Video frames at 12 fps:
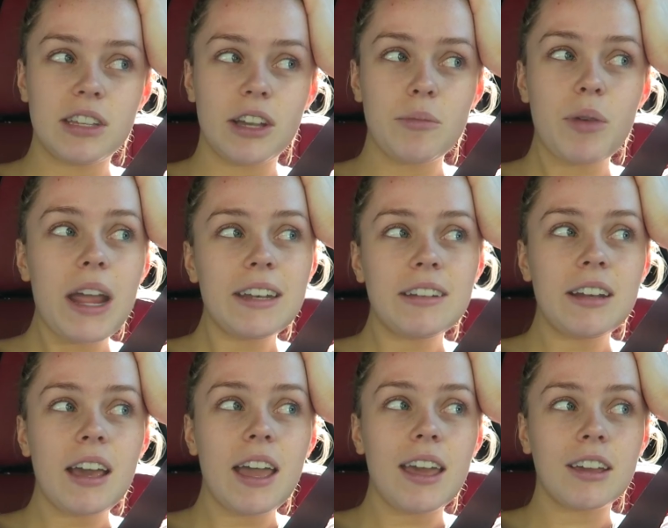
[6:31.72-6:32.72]
So Brayden
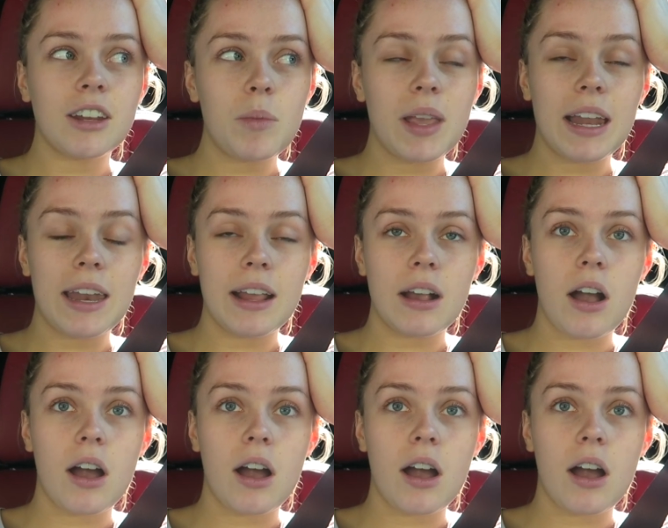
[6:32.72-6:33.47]
and I are going to be getting